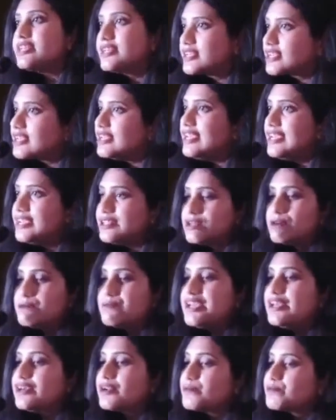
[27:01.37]
it can either
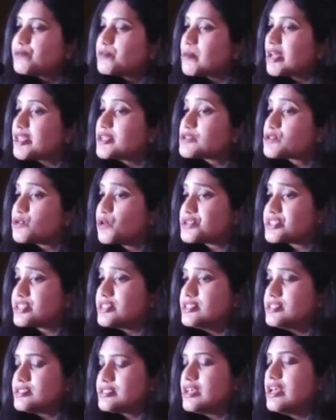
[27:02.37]
be income from other
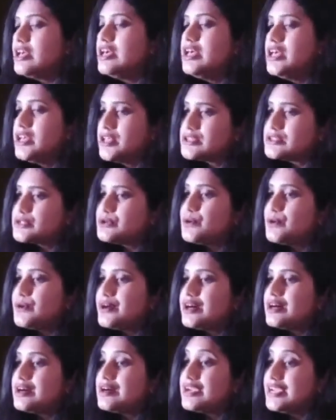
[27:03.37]
sources.
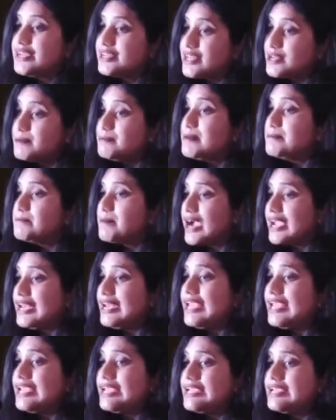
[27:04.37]
So it can be
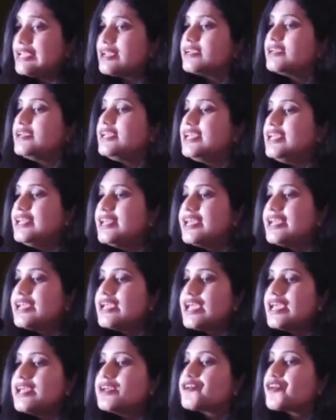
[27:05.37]
mining, dealing
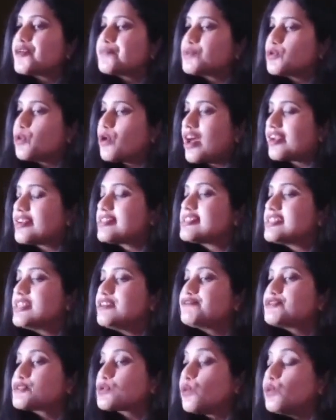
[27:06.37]
in cryptocurrency
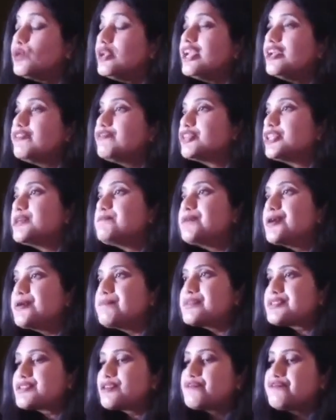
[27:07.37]
solely for the
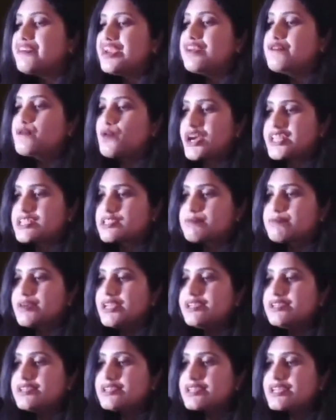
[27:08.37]
purpose of
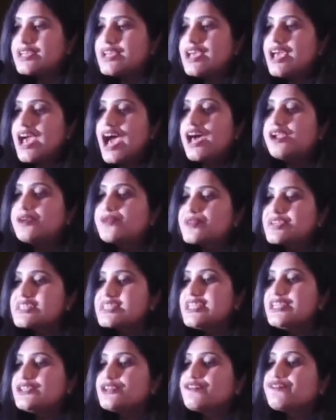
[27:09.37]
investment, and
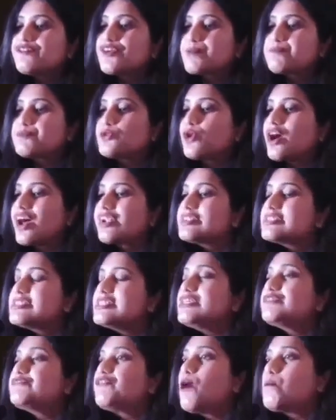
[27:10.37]
receipt of
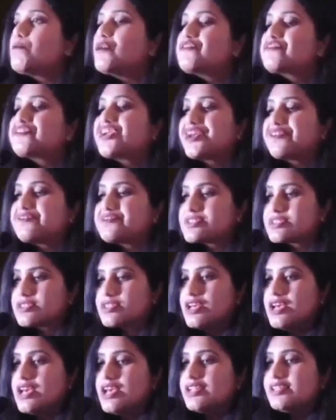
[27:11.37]
cryptocurrency in form of gifts.
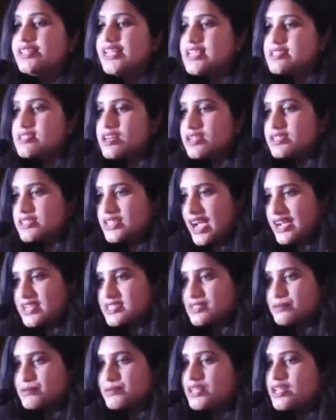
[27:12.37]
These are
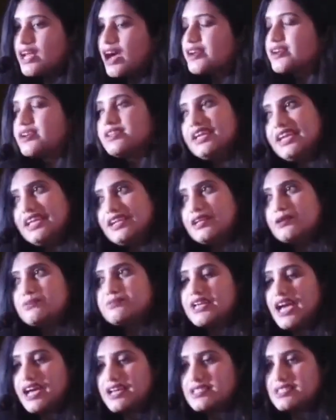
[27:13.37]
taxable under the Income
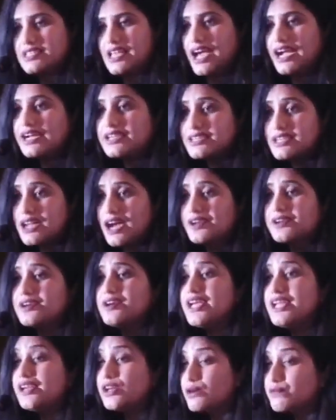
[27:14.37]
Tax Act, under
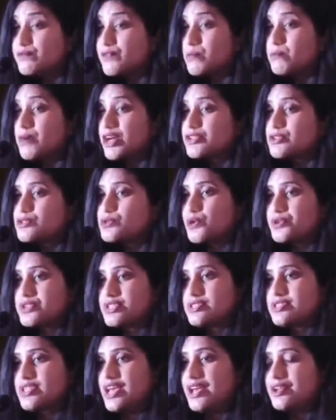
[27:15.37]
income from other
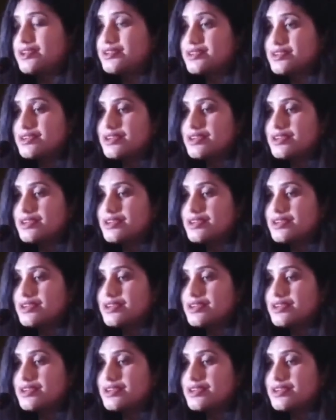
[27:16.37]
sources head.